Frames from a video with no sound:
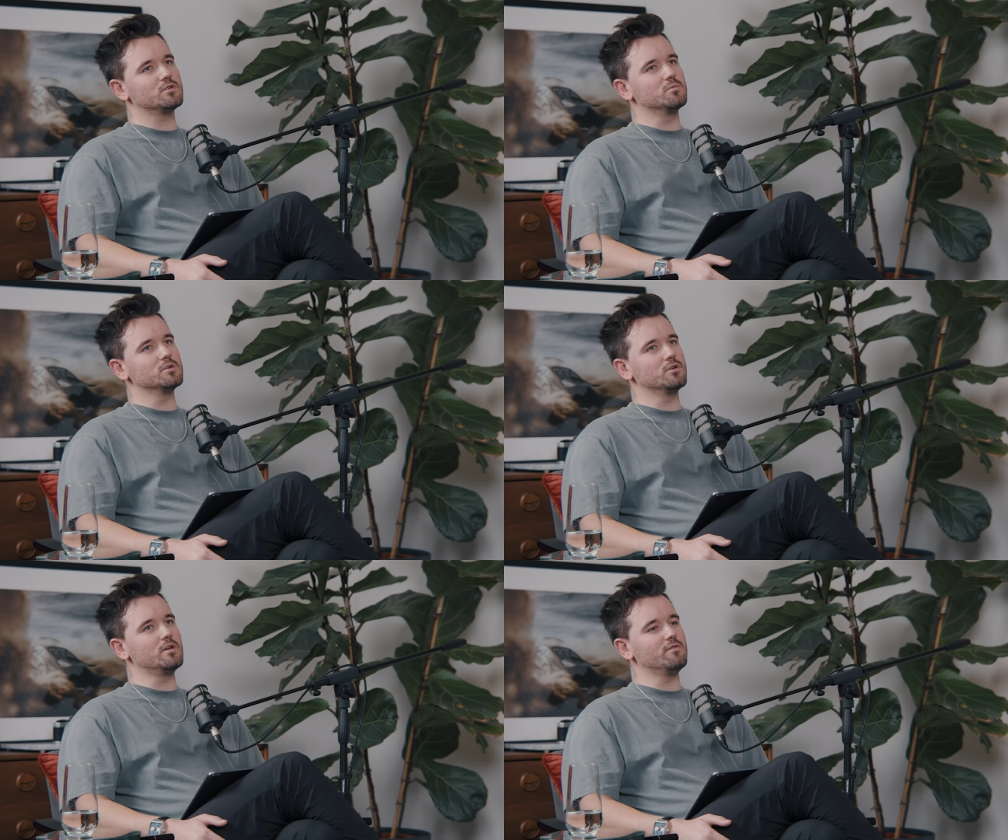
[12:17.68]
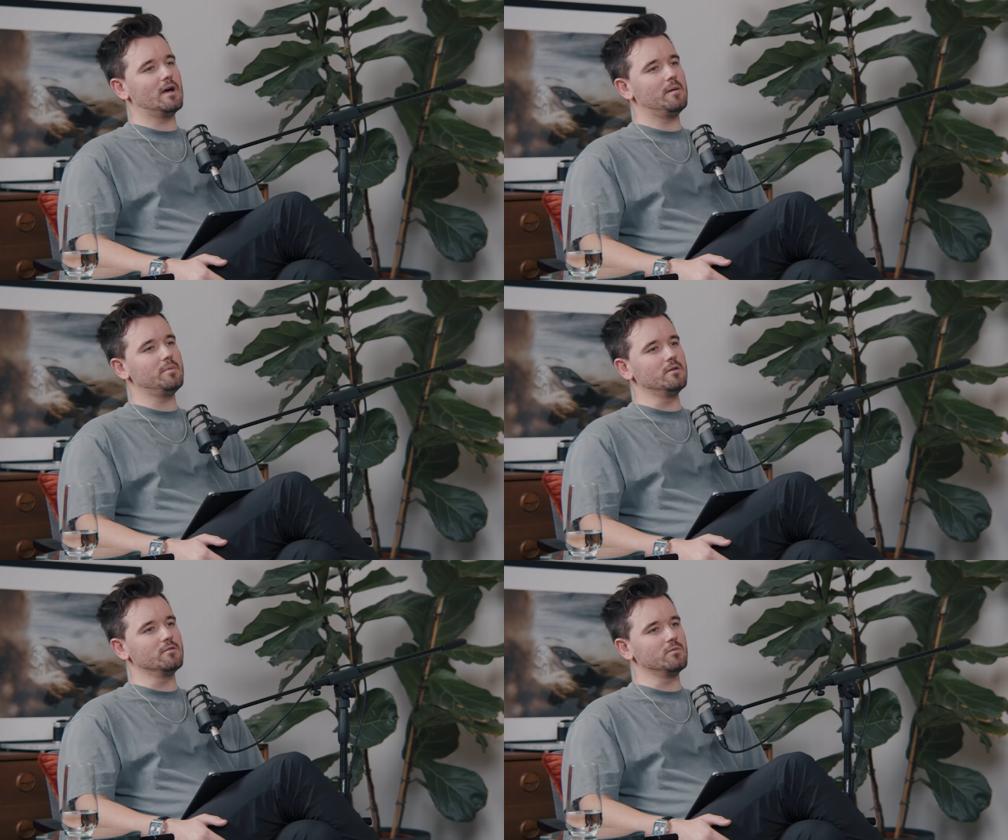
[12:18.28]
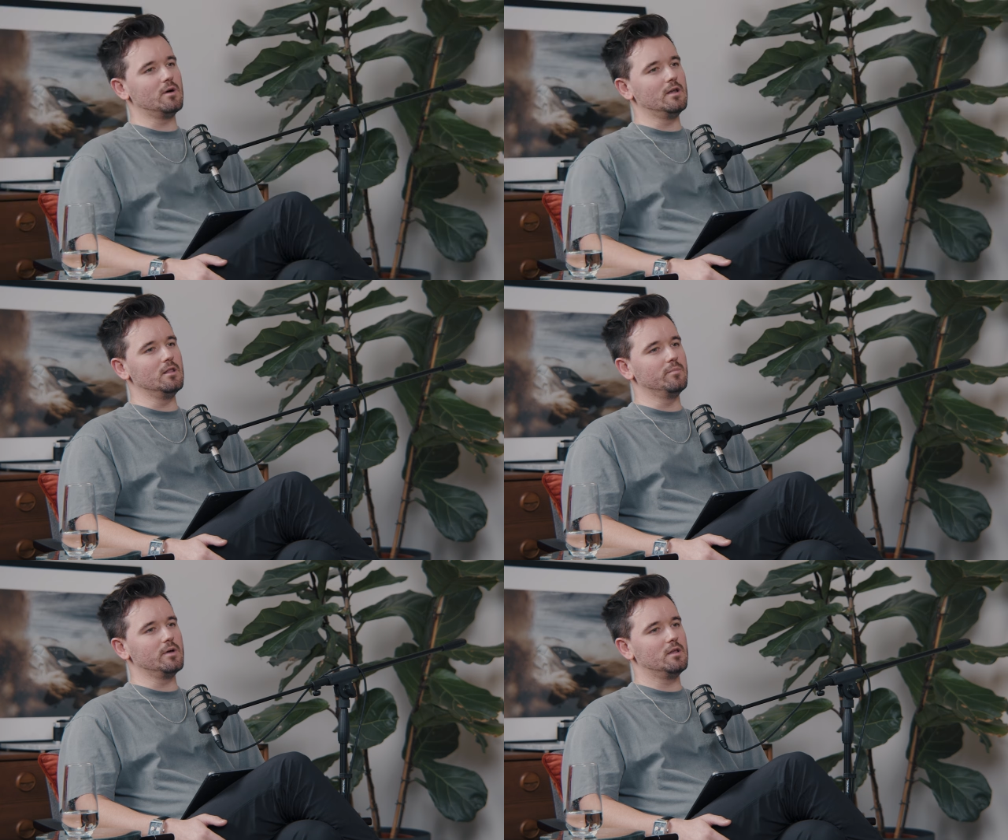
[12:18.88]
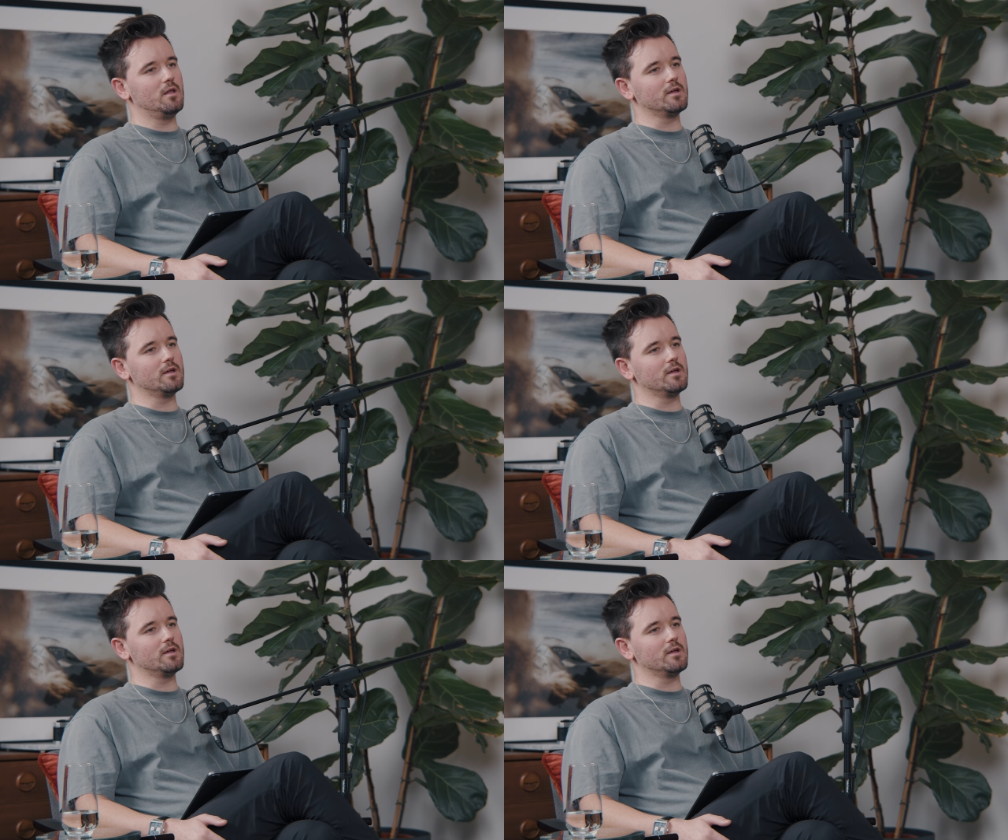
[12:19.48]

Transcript: it's almost looking for happiness as well a little bit?